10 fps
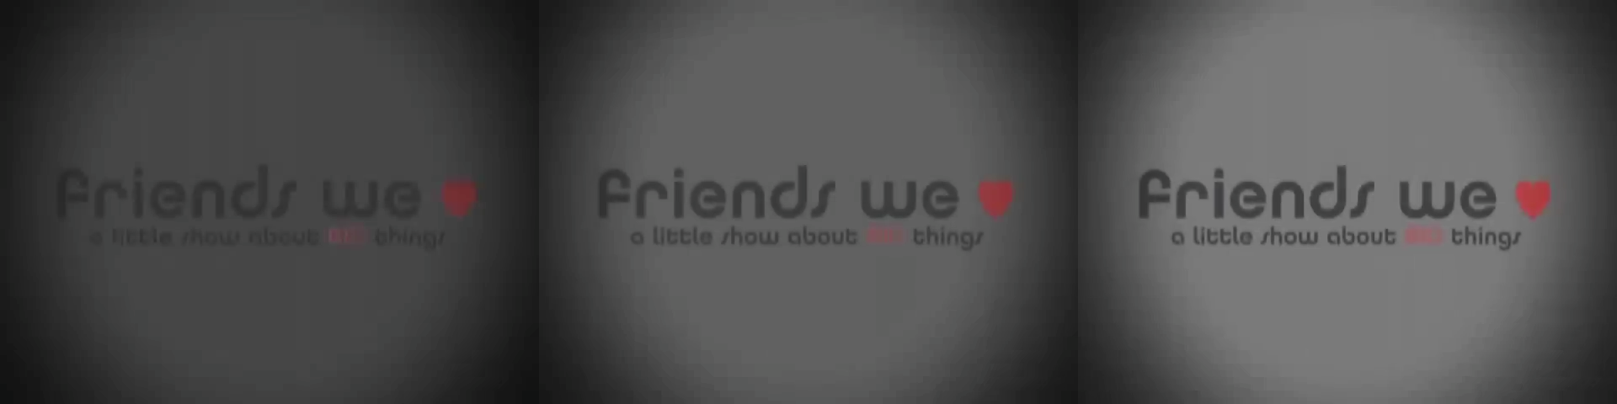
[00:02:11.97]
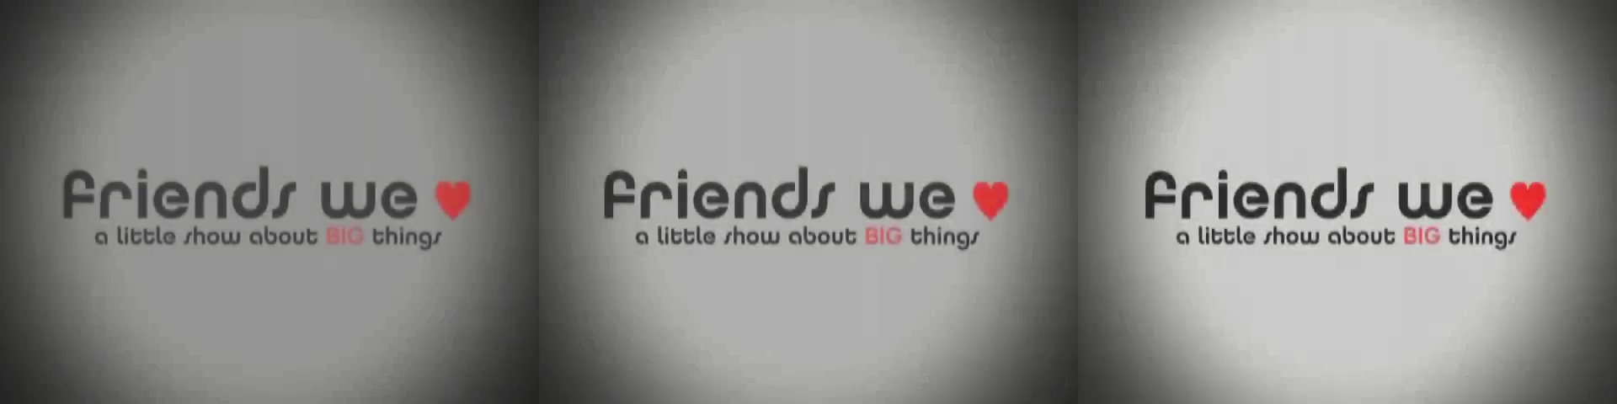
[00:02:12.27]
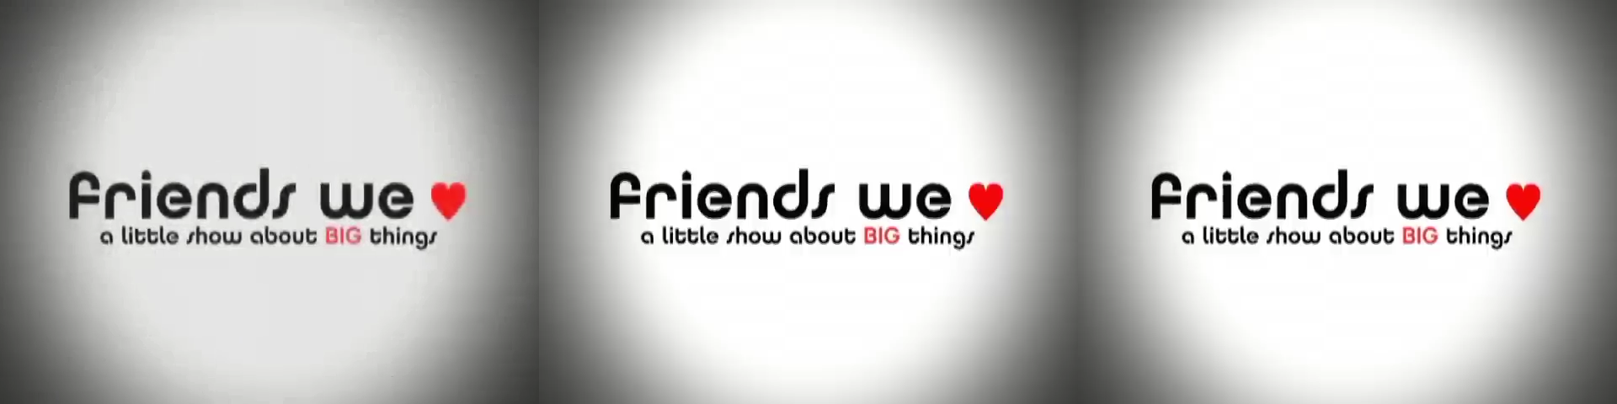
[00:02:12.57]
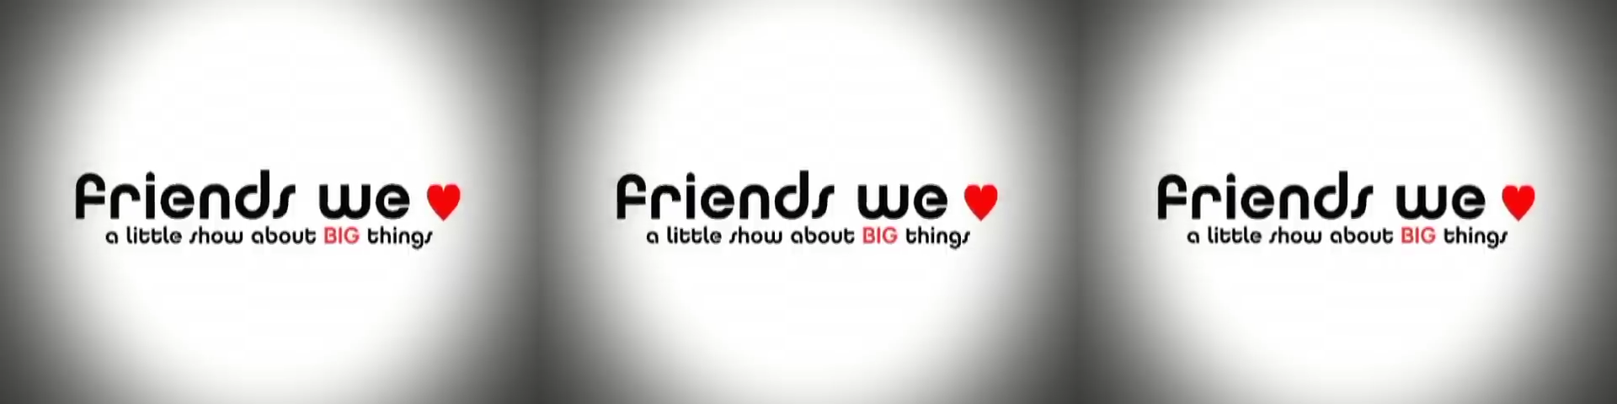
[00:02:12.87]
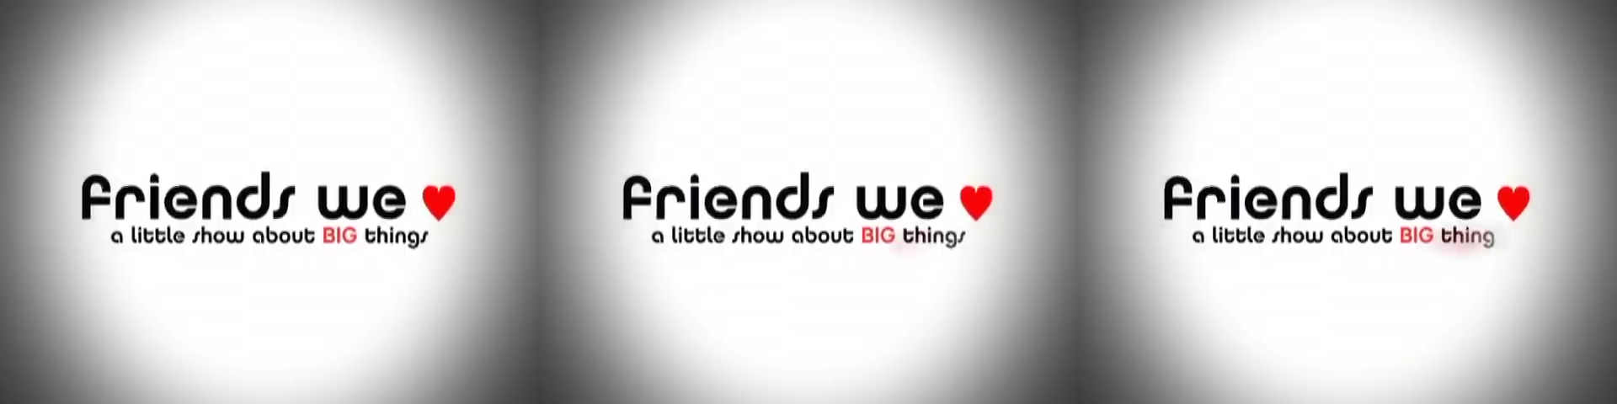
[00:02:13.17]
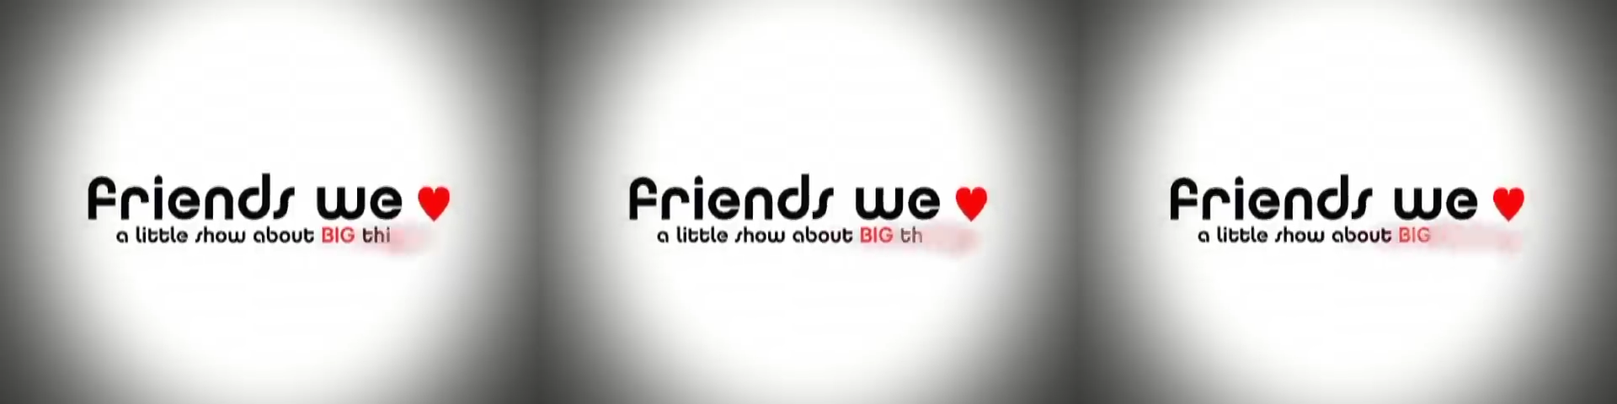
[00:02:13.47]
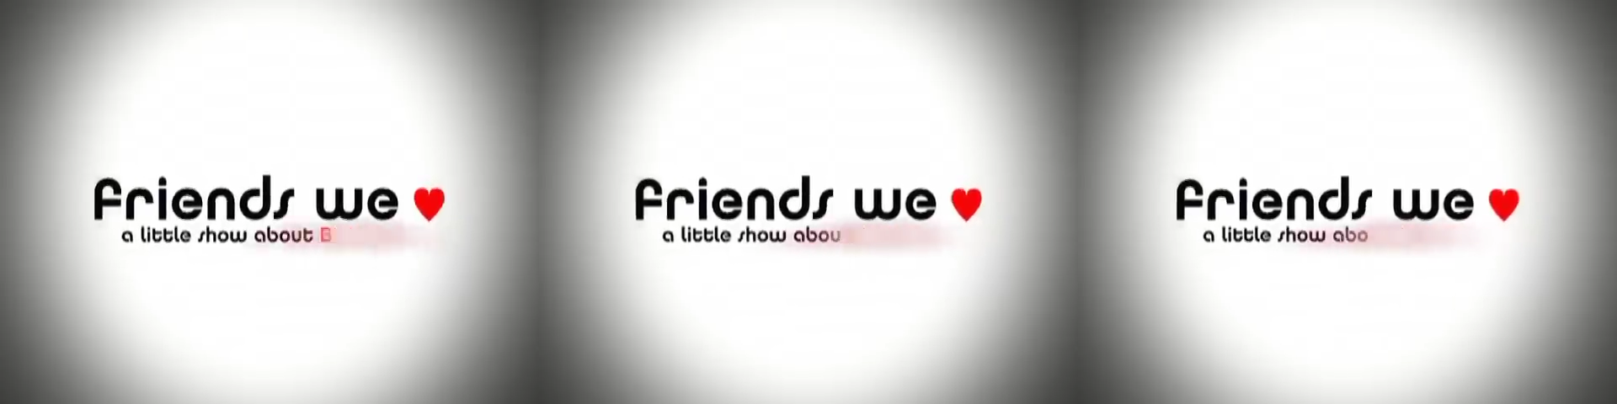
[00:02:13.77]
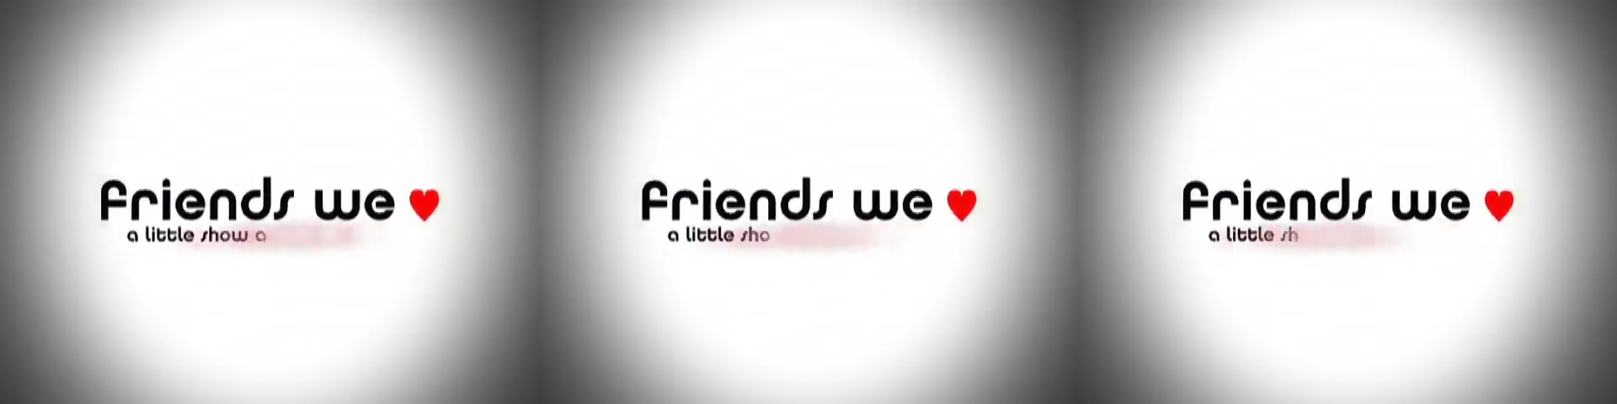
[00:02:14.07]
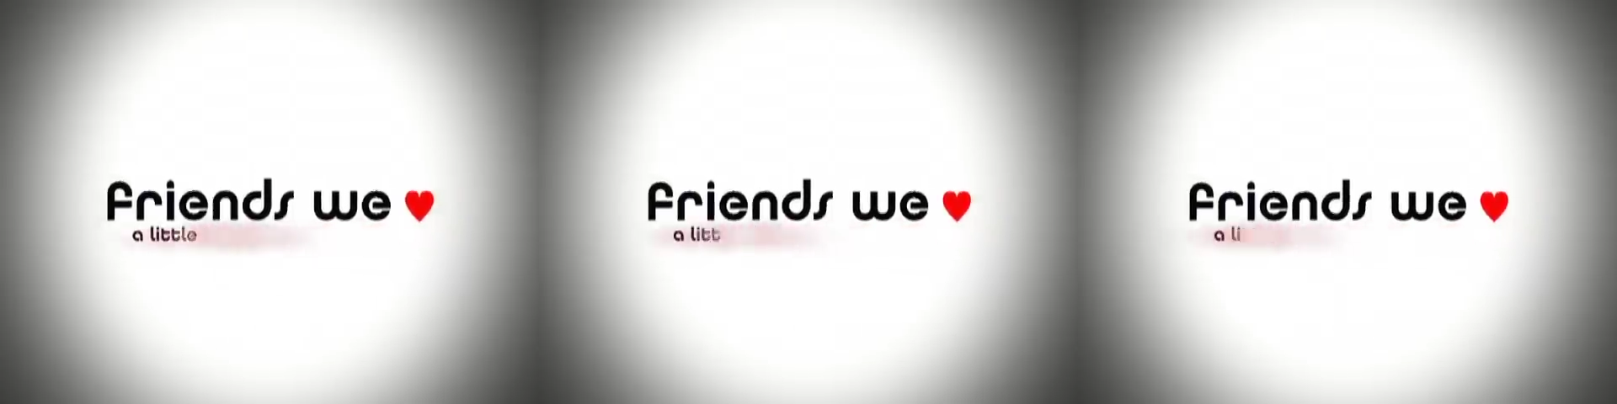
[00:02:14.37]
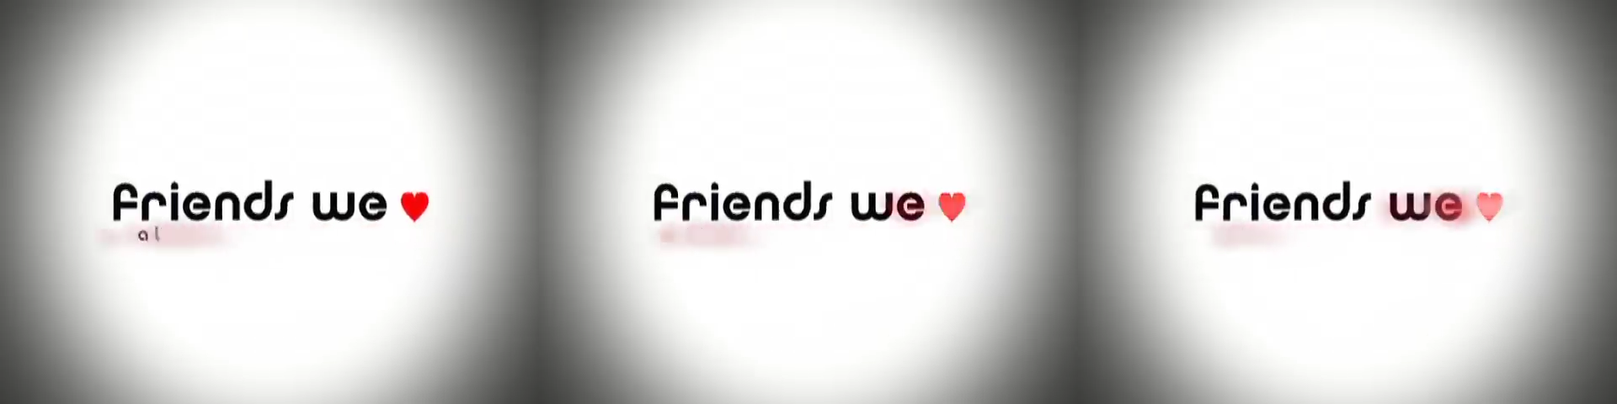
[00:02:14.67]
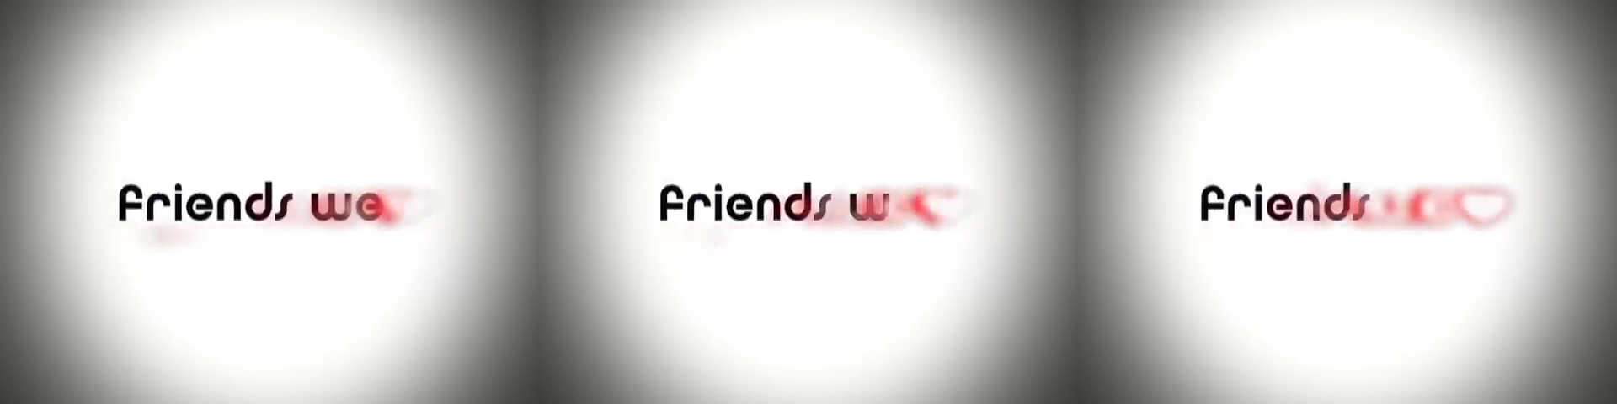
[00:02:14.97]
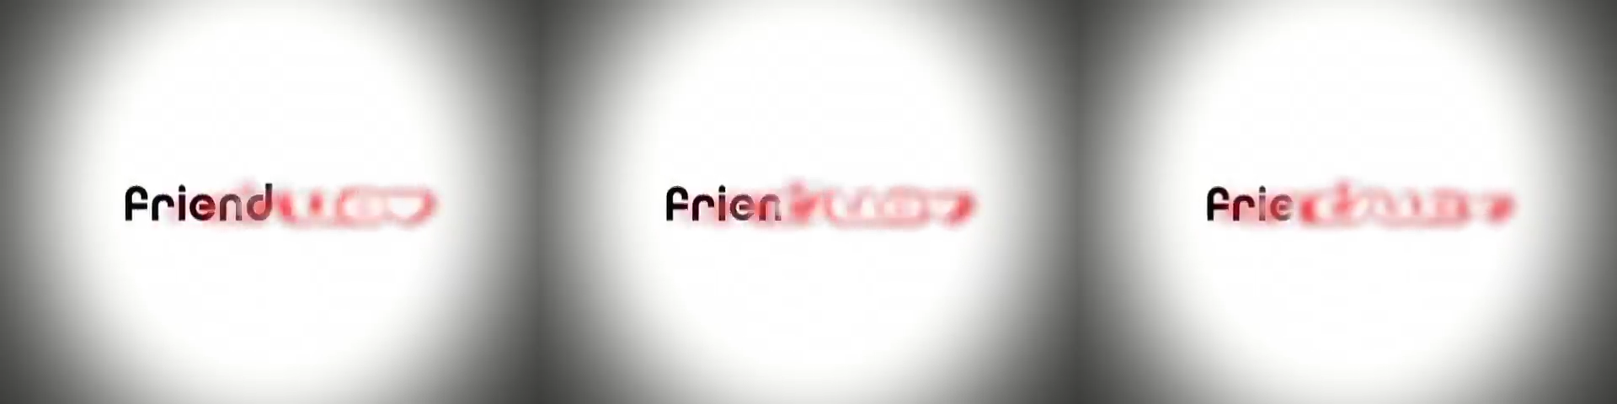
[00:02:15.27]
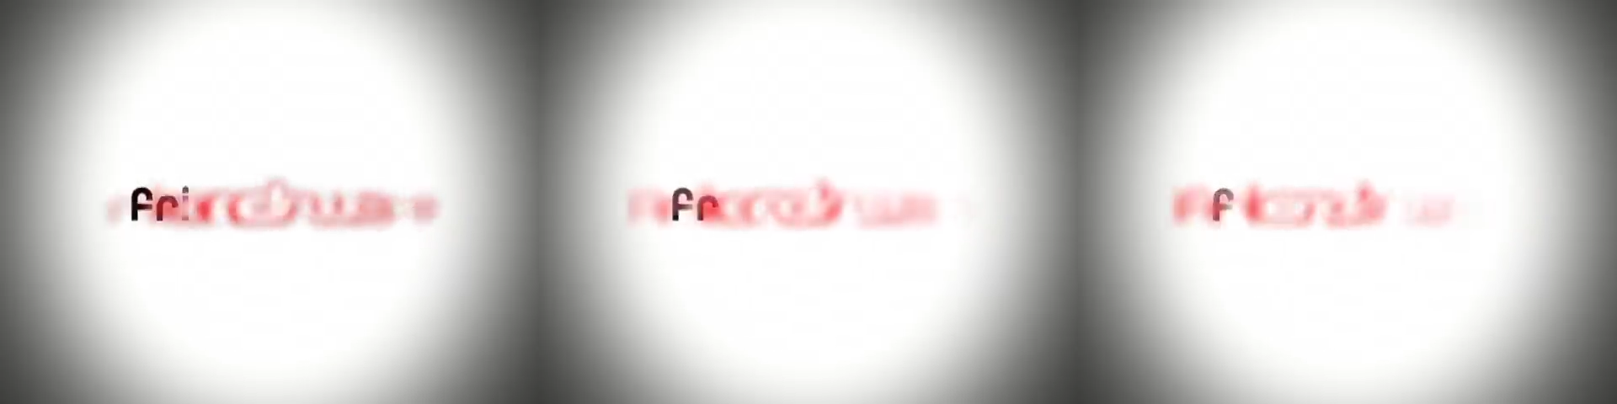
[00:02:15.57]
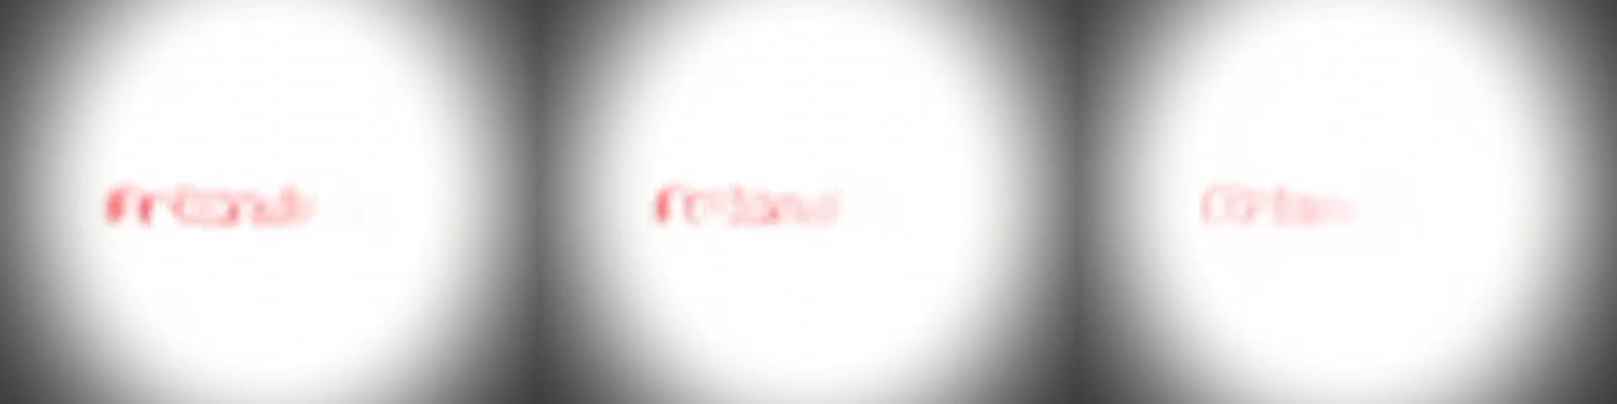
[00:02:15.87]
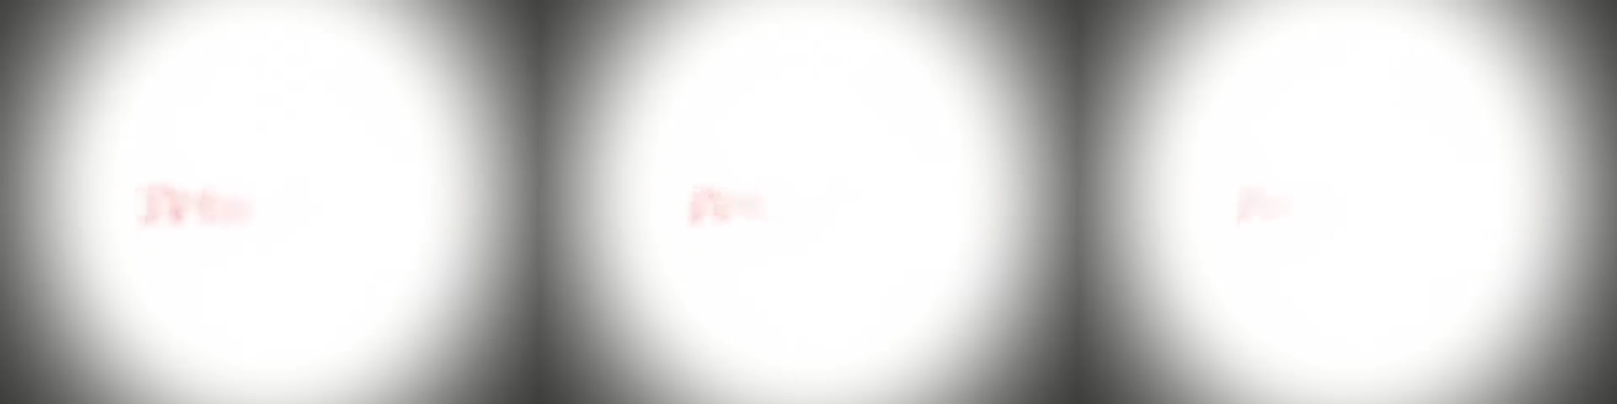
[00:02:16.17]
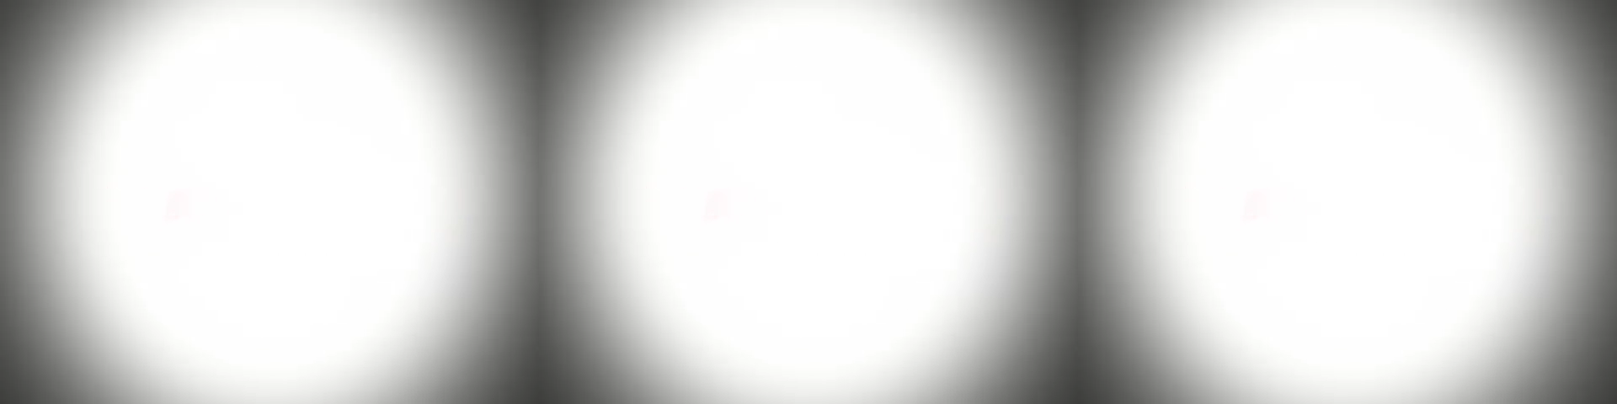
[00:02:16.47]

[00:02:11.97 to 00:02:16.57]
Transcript: No face is visible, so there are no lips to read.